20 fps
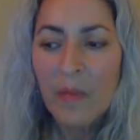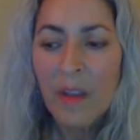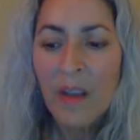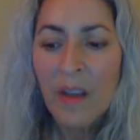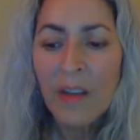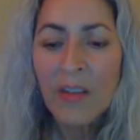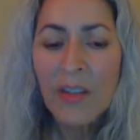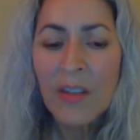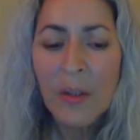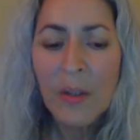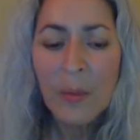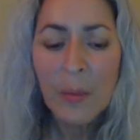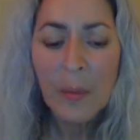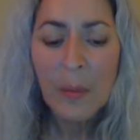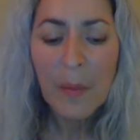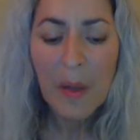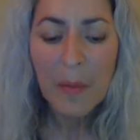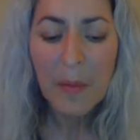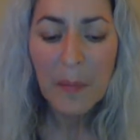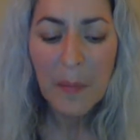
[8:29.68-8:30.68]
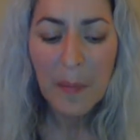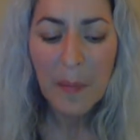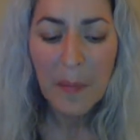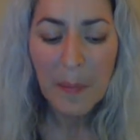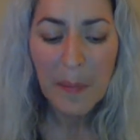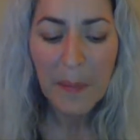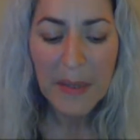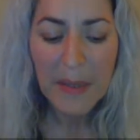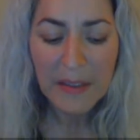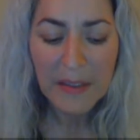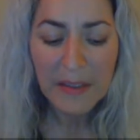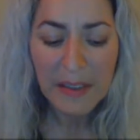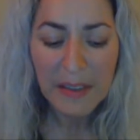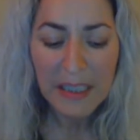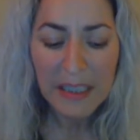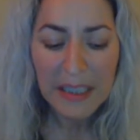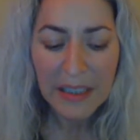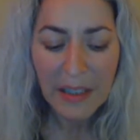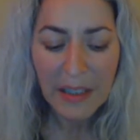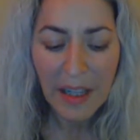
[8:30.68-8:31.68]
so
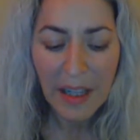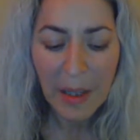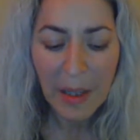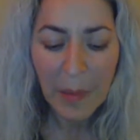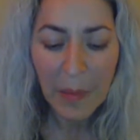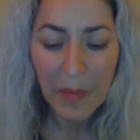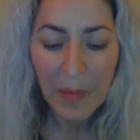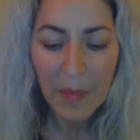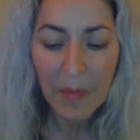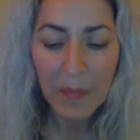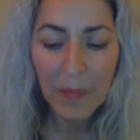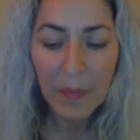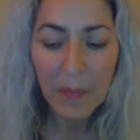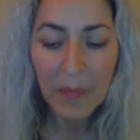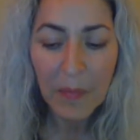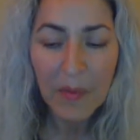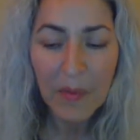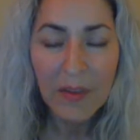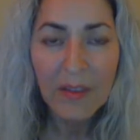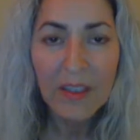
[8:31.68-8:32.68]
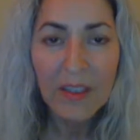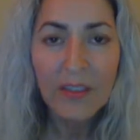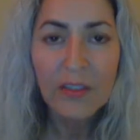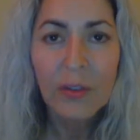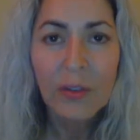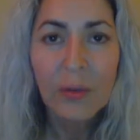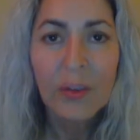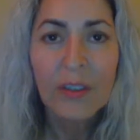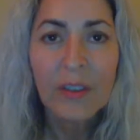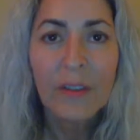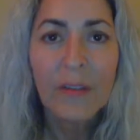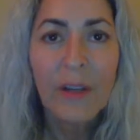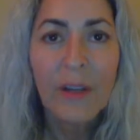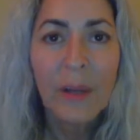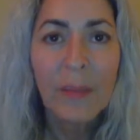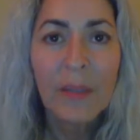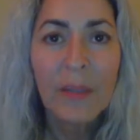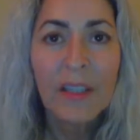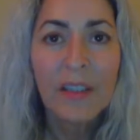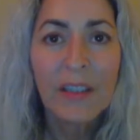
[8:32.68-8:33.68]
basically, um, th these children have
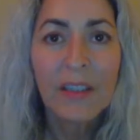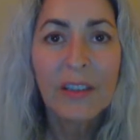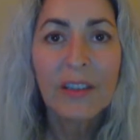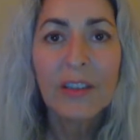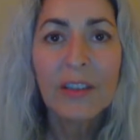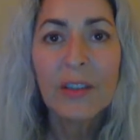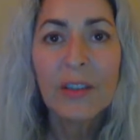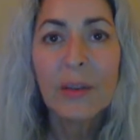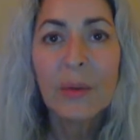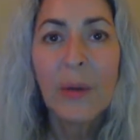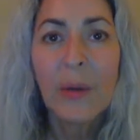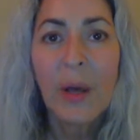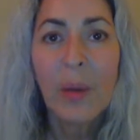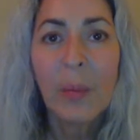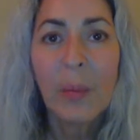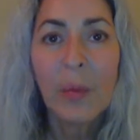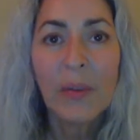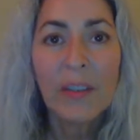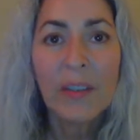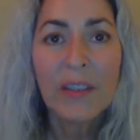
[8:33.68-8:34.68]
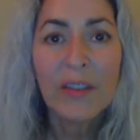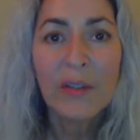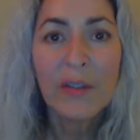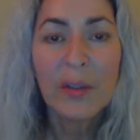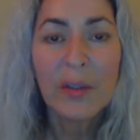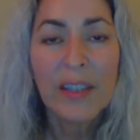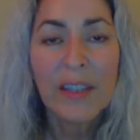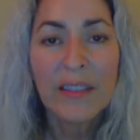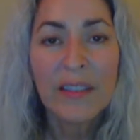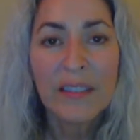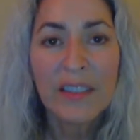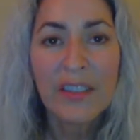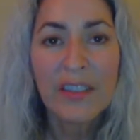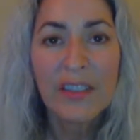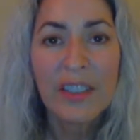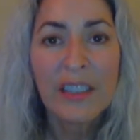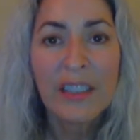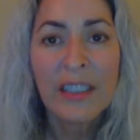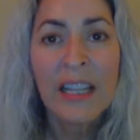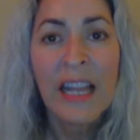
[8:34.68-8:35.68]
come here to help with this
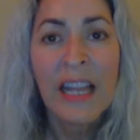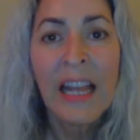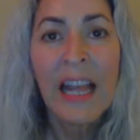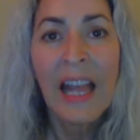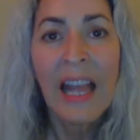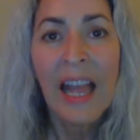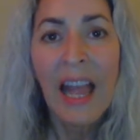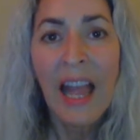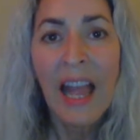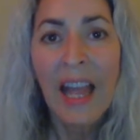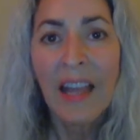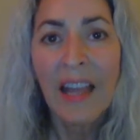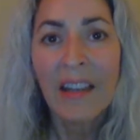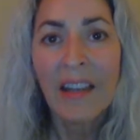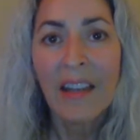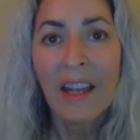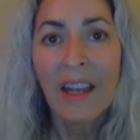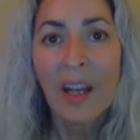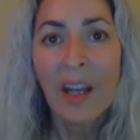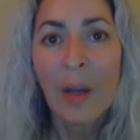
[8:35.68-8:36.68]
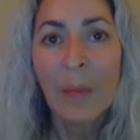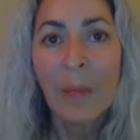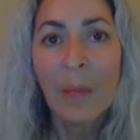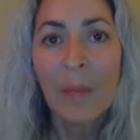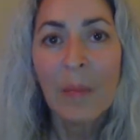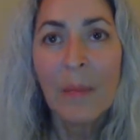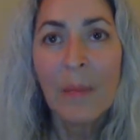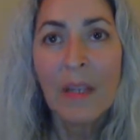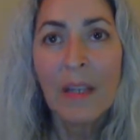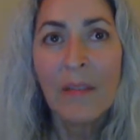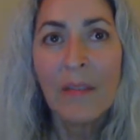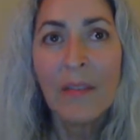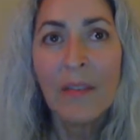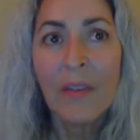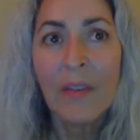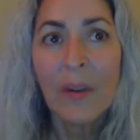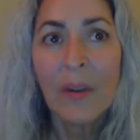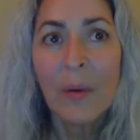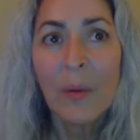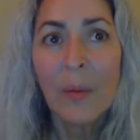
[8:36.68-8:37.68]
transition. And um,
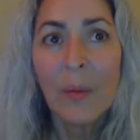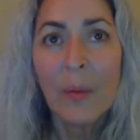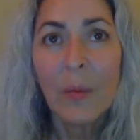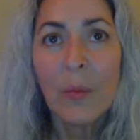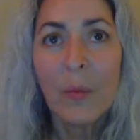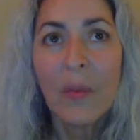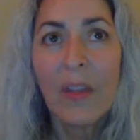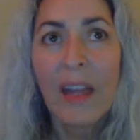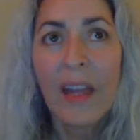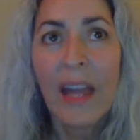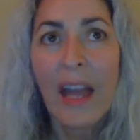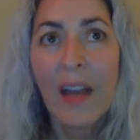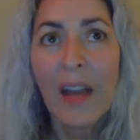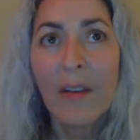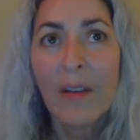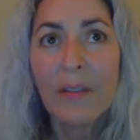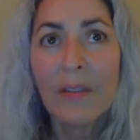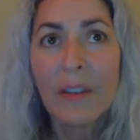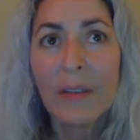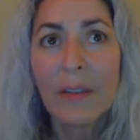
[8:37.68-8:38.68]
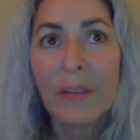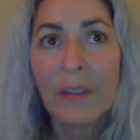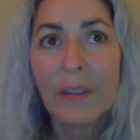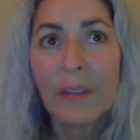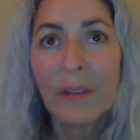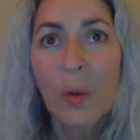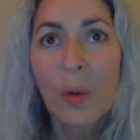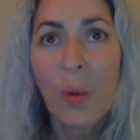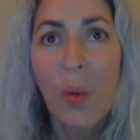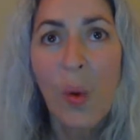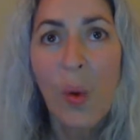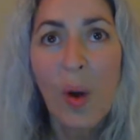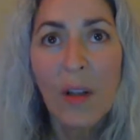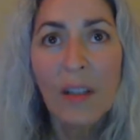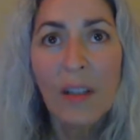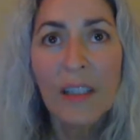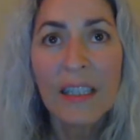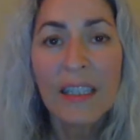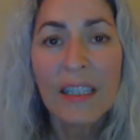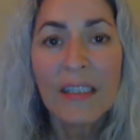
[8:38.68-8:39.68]
even though they have different
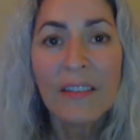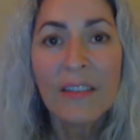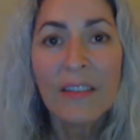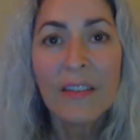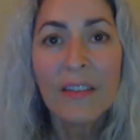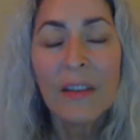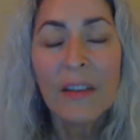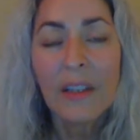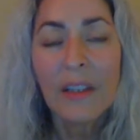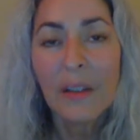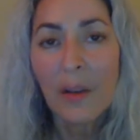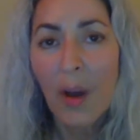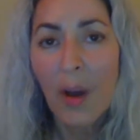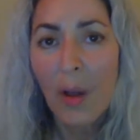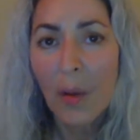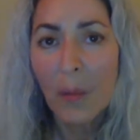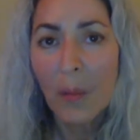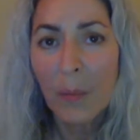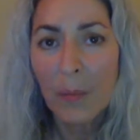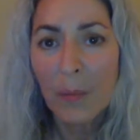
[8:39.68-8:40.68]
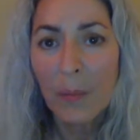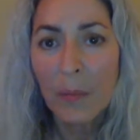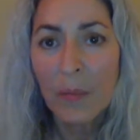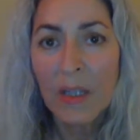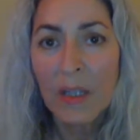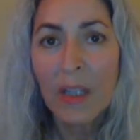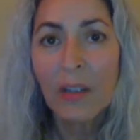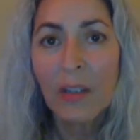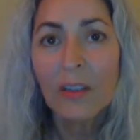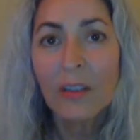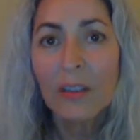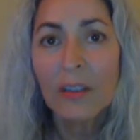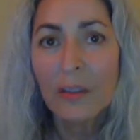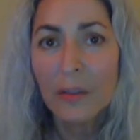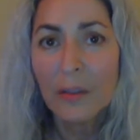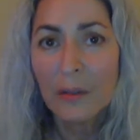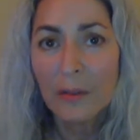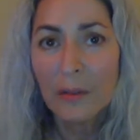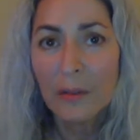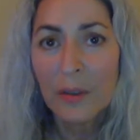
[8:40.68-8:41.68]
qualities, they're all here to
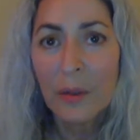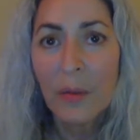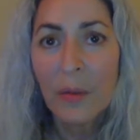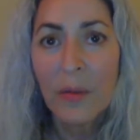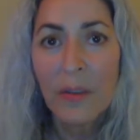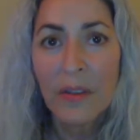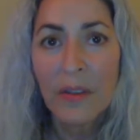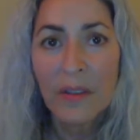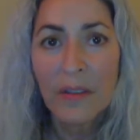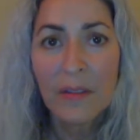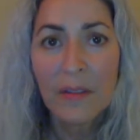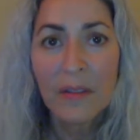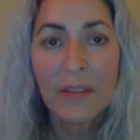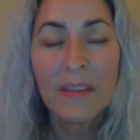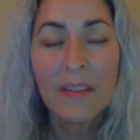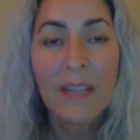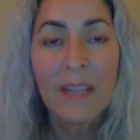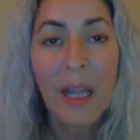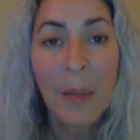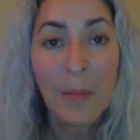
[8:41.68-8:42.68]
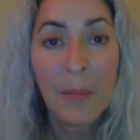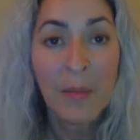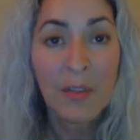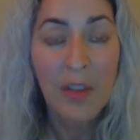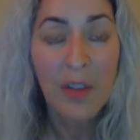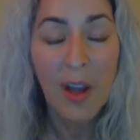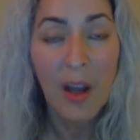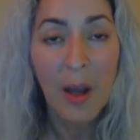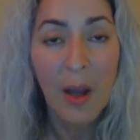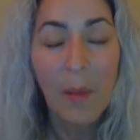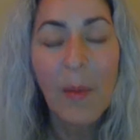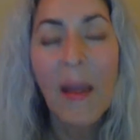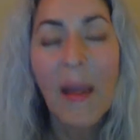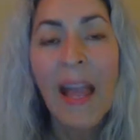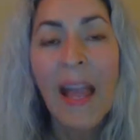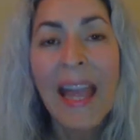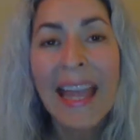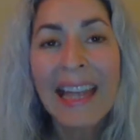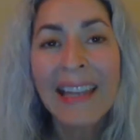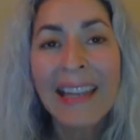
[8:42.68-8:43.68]
do the same job.
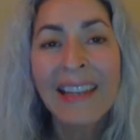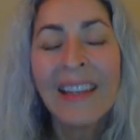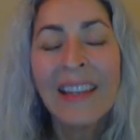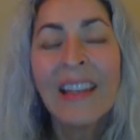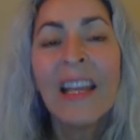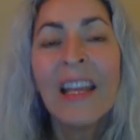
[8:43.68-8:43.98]
And